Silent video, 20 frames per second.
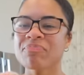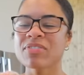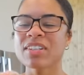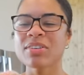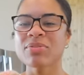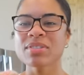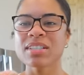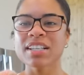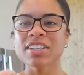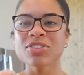He
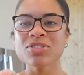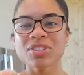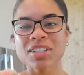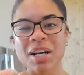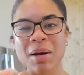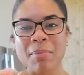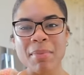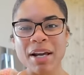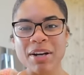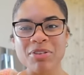was like, you should
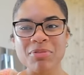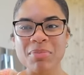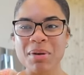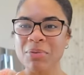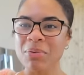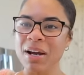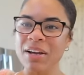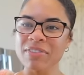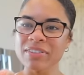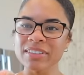come back when my
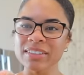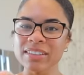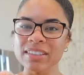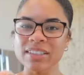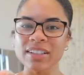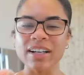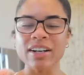wife is here.